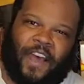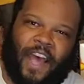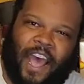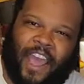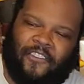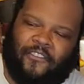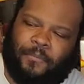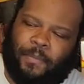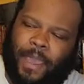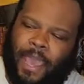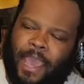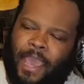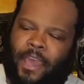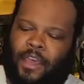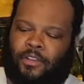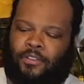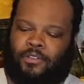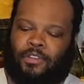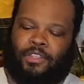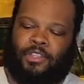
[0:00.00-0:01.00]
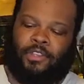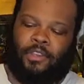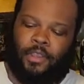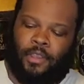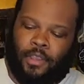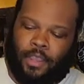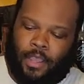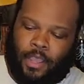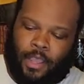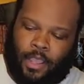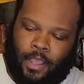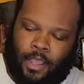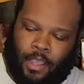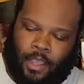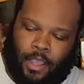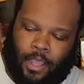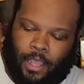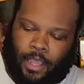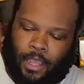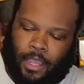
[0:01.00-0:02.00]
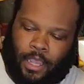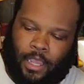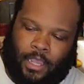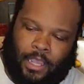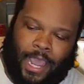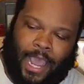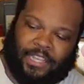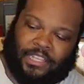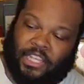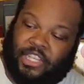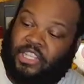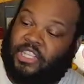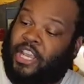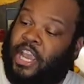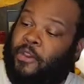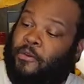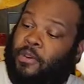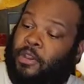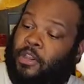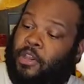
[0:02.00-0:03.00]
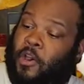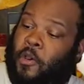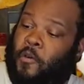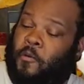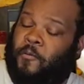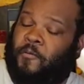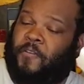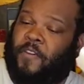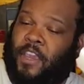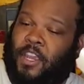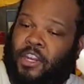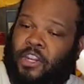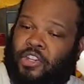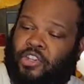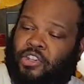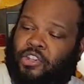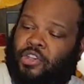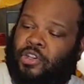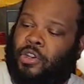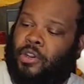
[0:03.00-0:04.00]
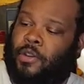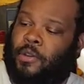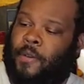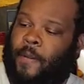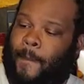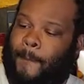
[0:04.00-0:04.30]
pounds. It has a Cerakote finish.